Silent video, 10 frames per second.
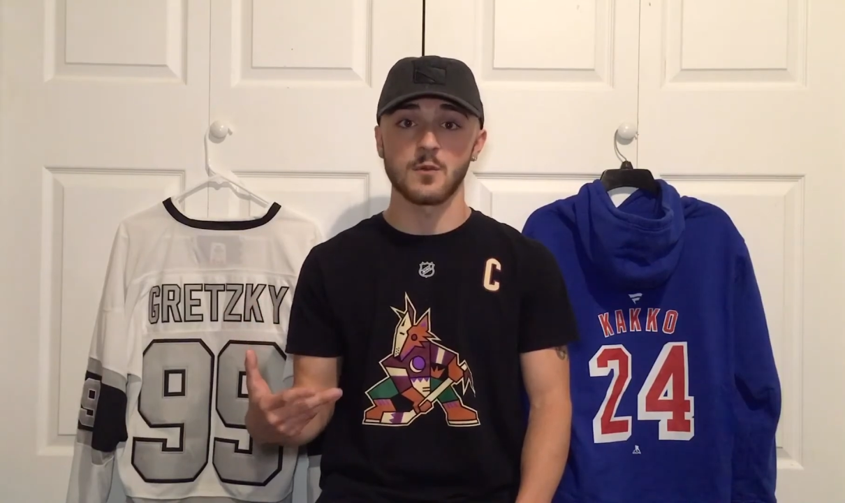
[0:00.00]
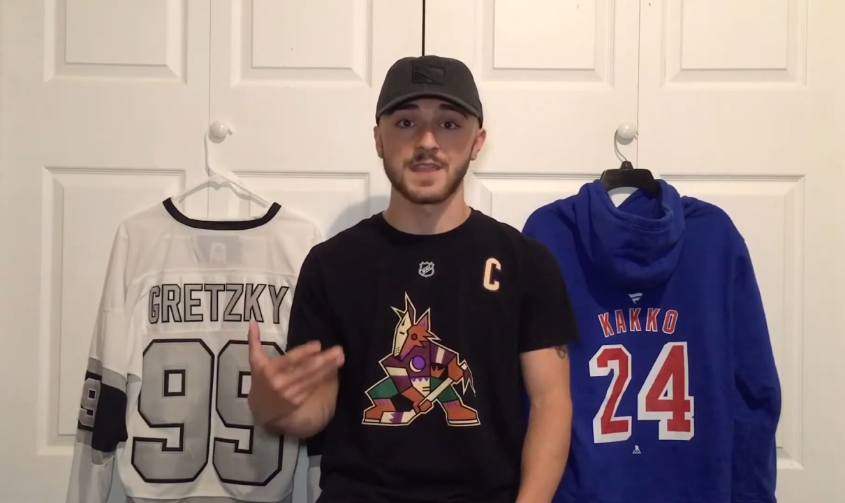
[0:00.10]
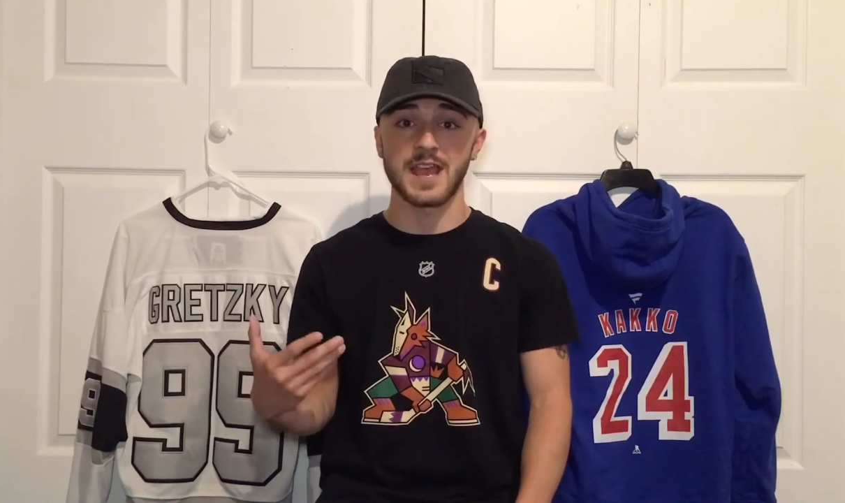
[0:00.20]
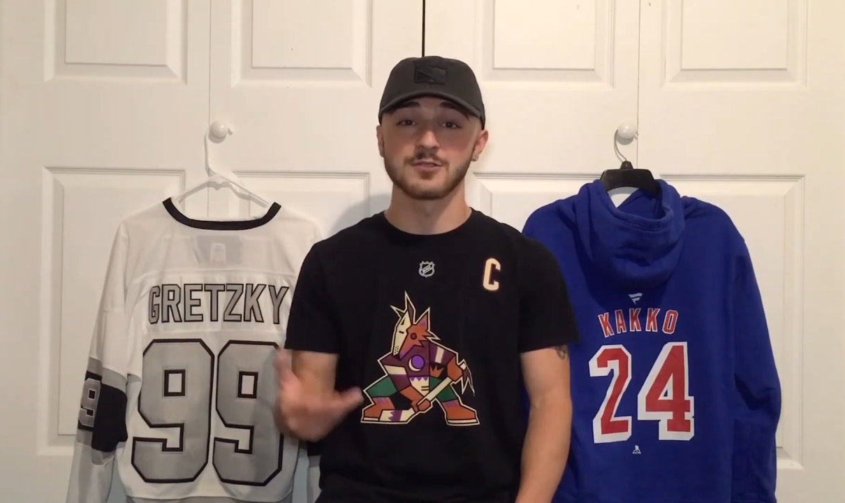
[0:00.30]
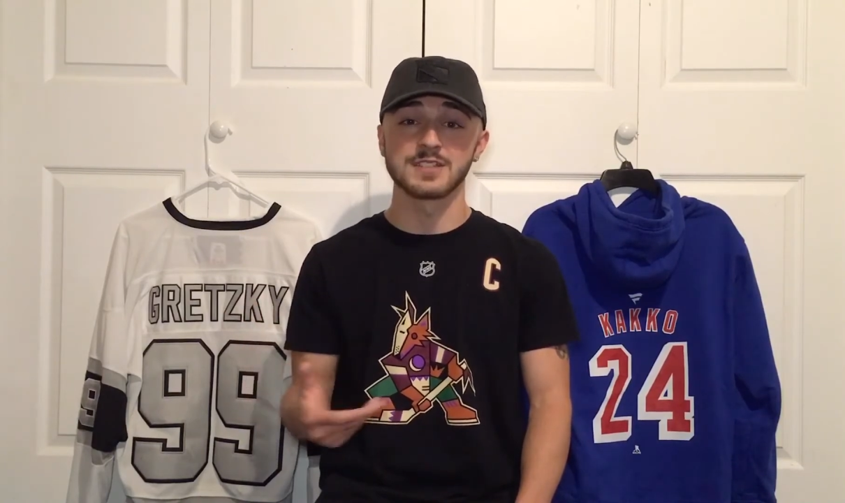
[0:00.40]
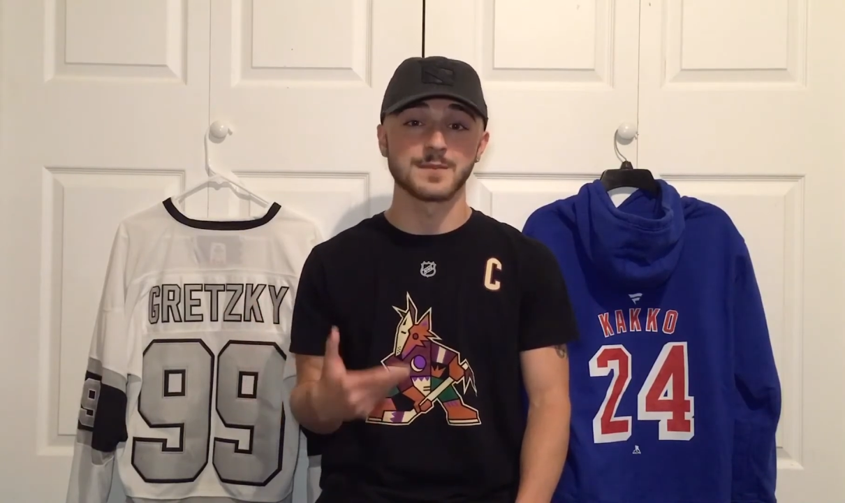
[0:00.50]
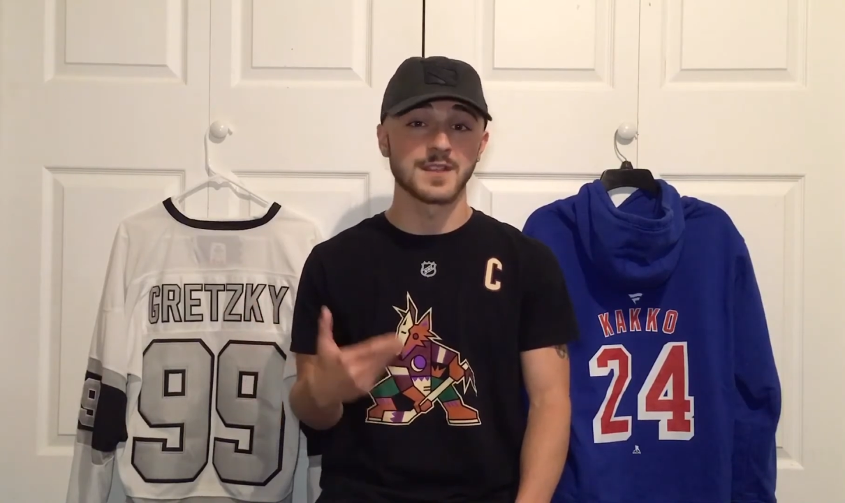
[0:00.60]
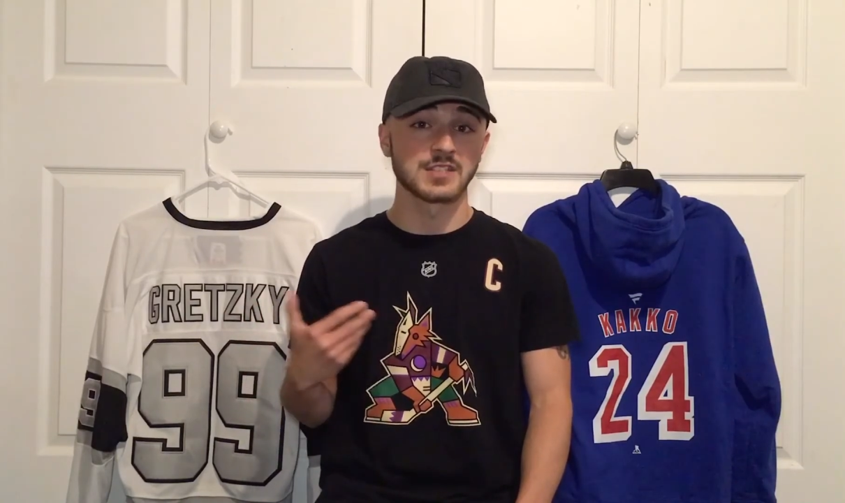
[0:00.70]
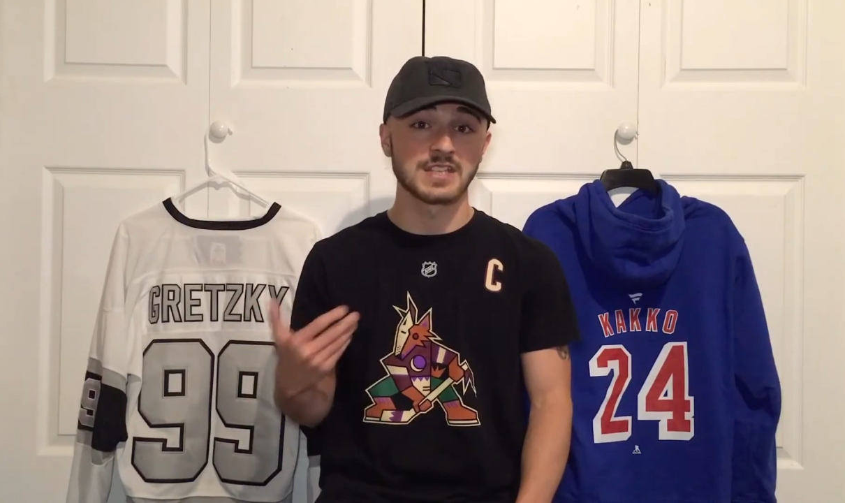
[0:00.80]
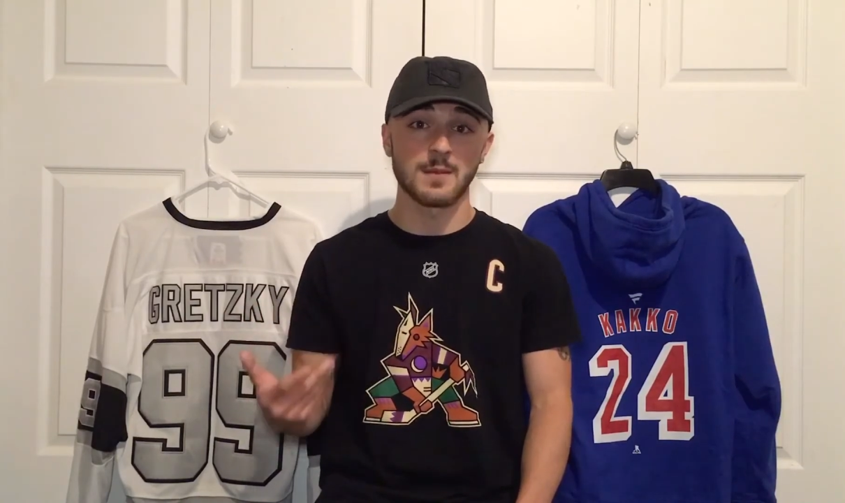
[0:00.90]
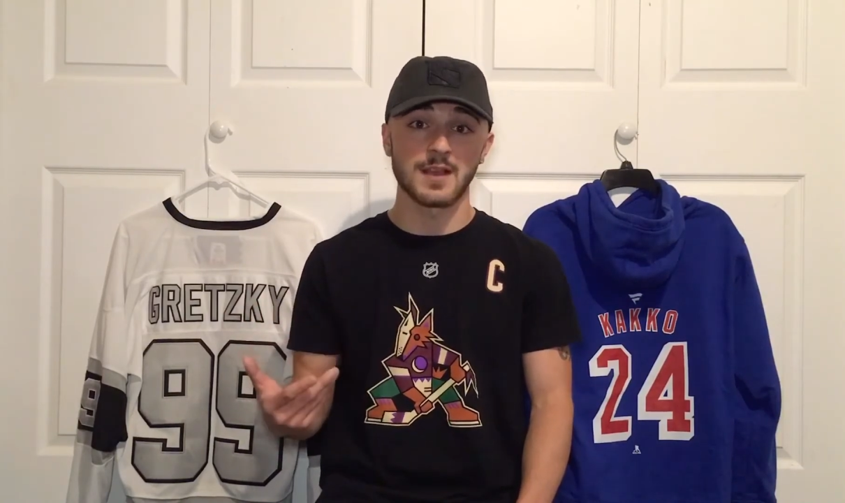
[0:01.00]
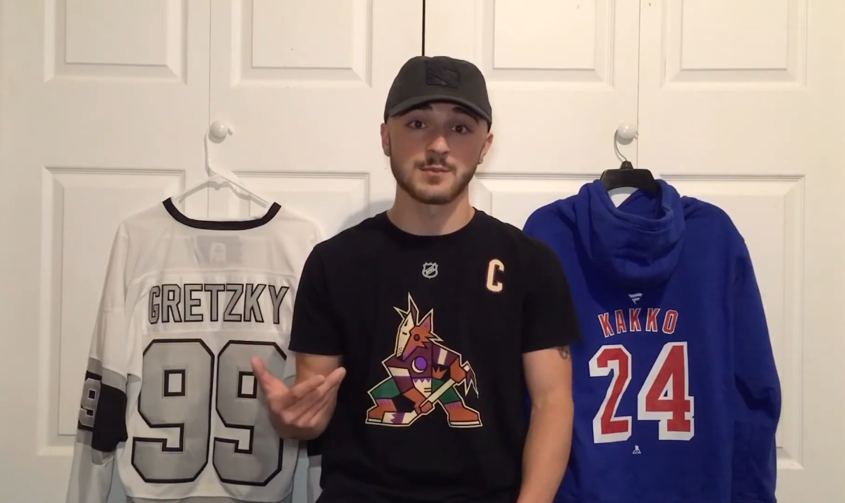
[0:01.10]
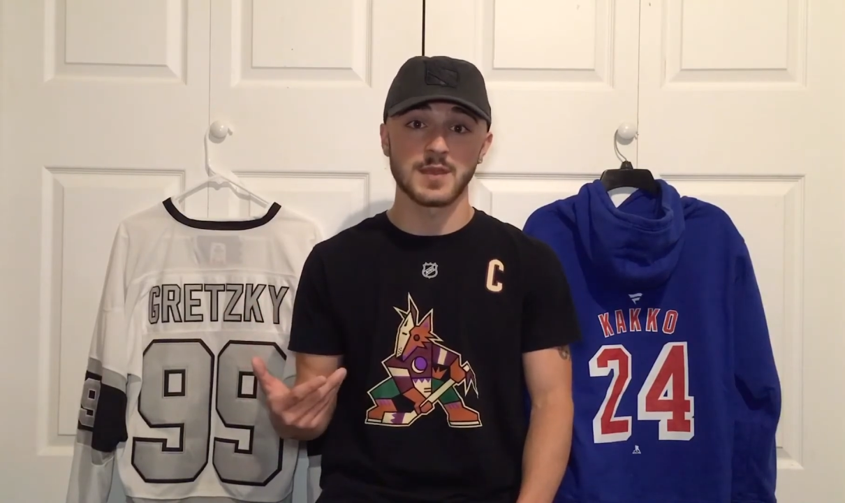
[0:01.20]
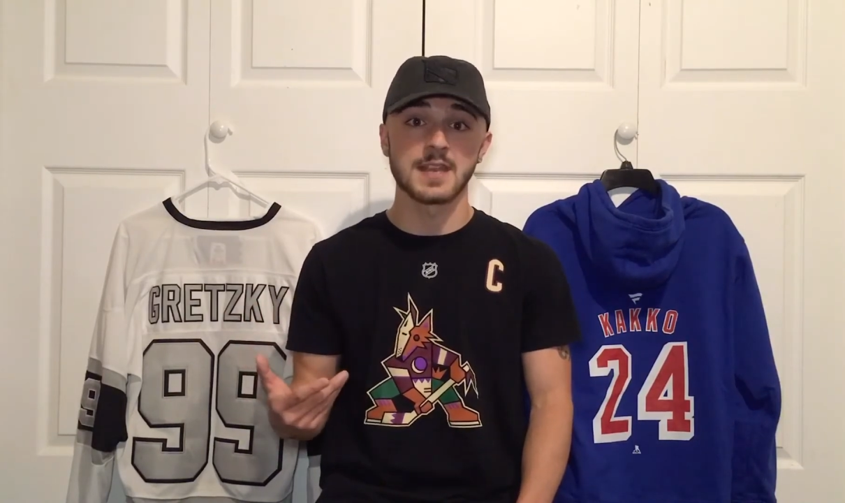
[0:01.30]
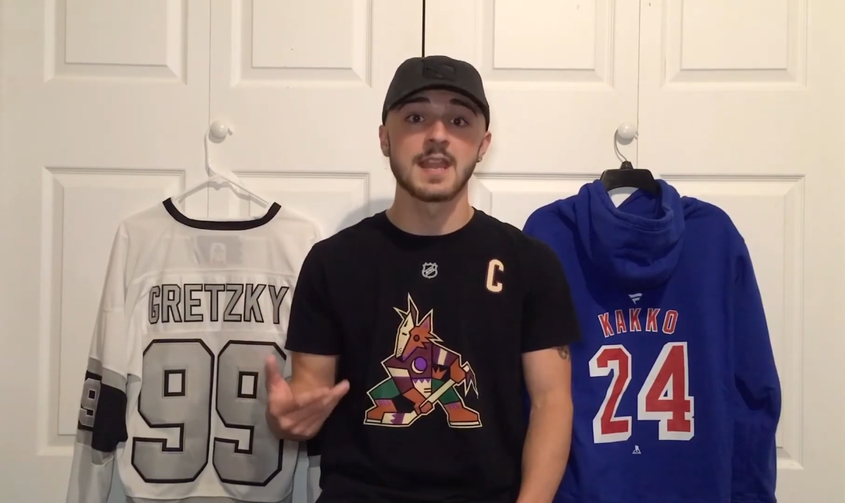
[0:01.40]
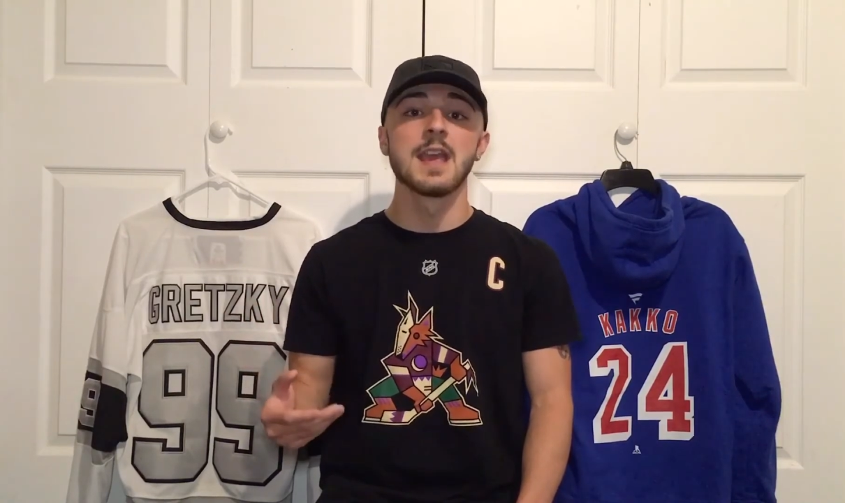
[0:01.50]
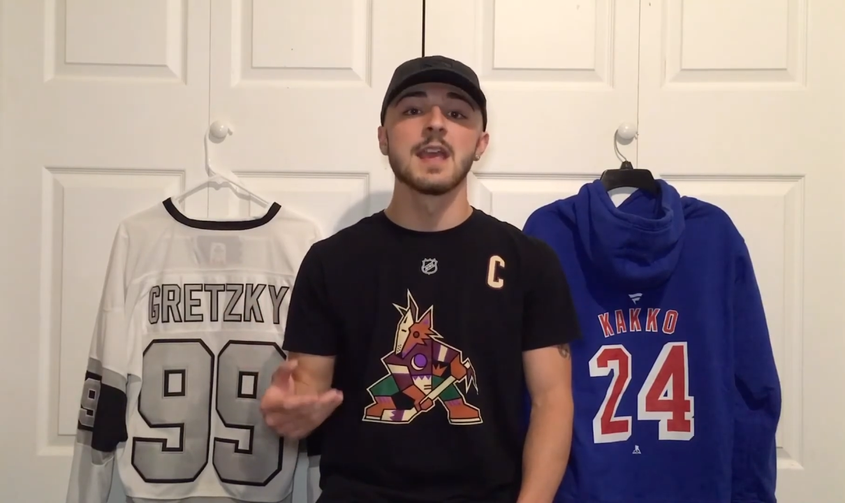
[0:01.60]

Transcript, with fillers: with how deep this team has been.